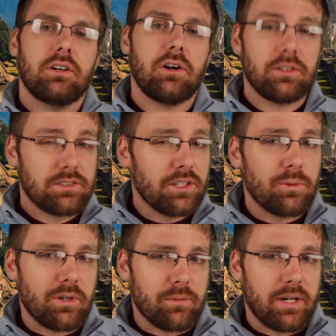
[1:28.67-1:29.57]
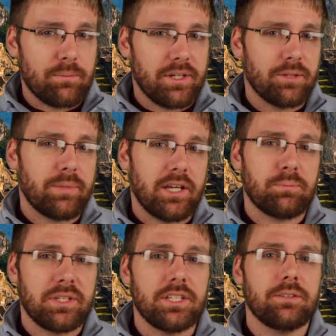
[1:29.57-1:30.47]
also one of my big
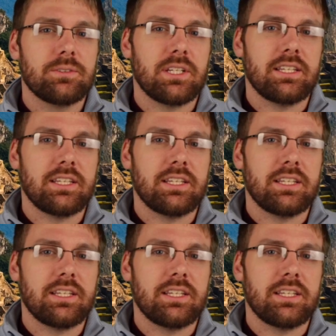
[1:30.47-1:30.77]
pet peeves,